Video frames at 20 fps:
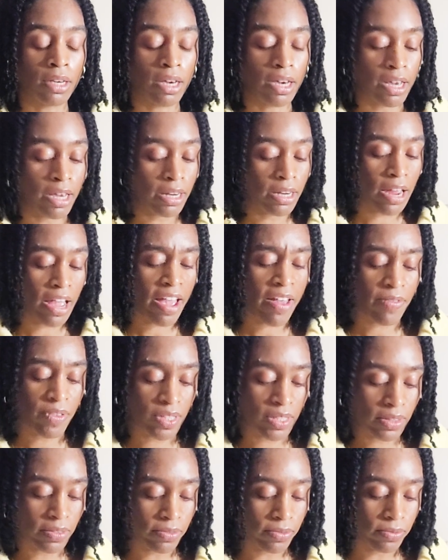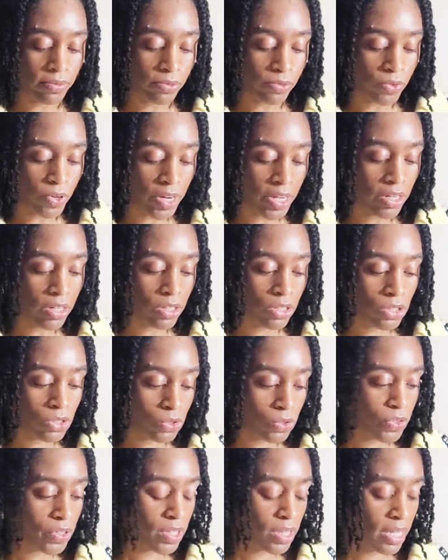I haven't read a
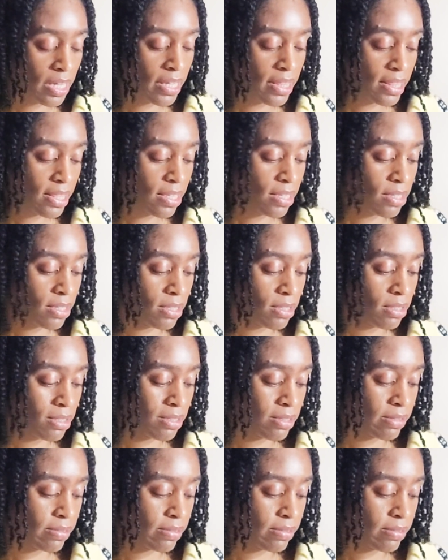story like this.